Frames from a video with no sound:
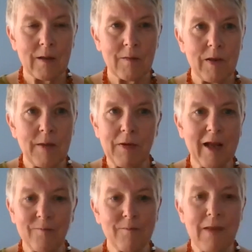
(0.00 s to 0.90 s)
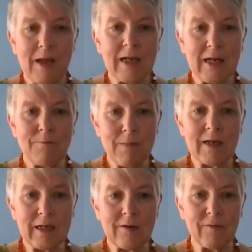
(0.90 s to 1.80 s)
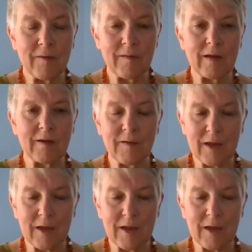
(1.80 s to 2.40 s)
People have many, many different skills.